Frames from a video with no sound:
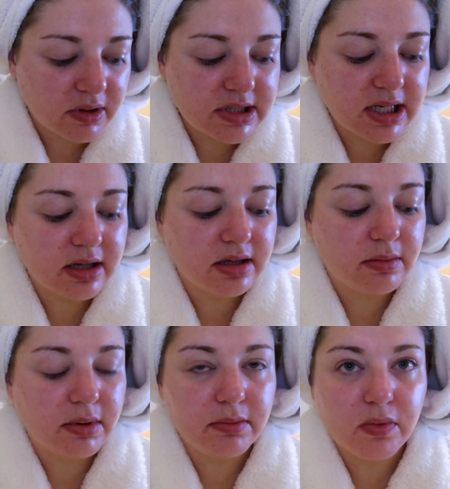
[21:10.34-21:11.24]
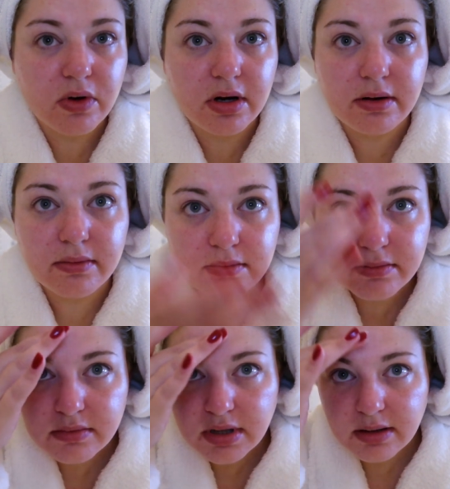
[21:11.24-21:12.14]
I'm gonna take a little bit more,
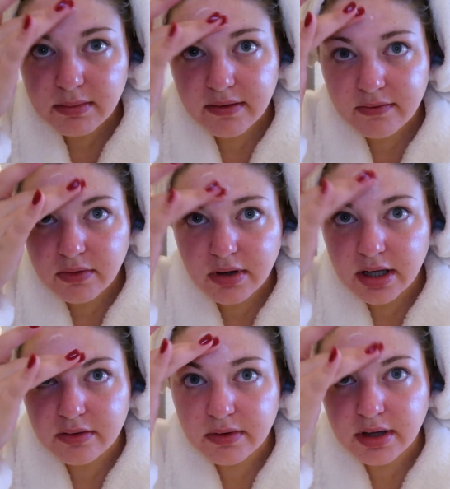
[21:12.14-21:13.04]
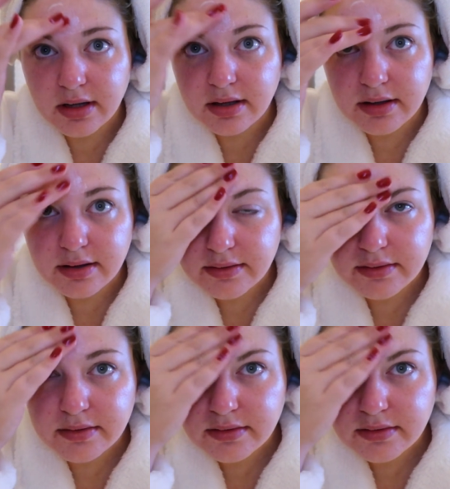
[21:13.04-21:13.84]
get my forehead really good.